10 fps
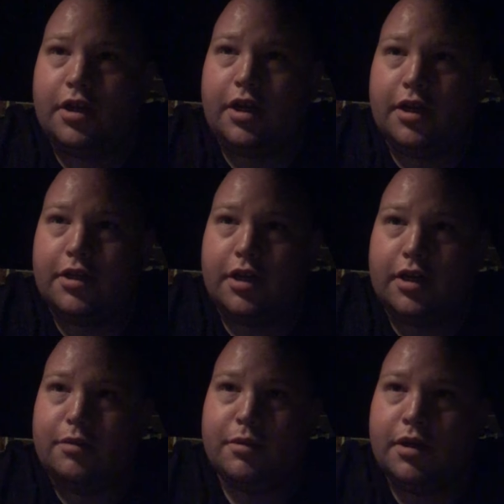
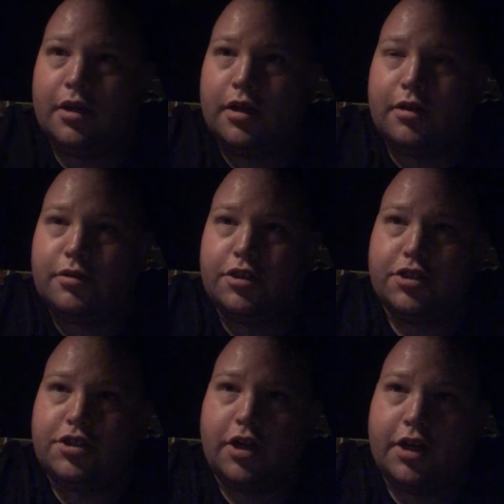and
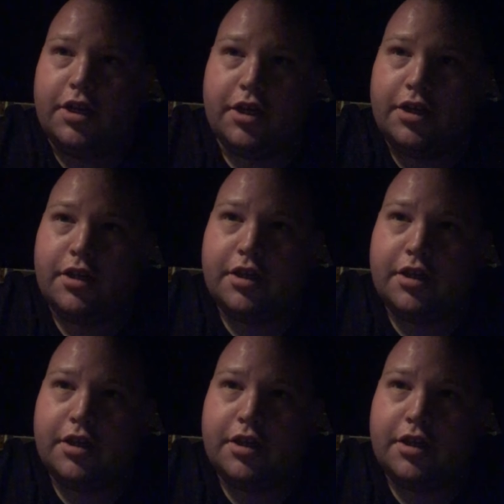just trying to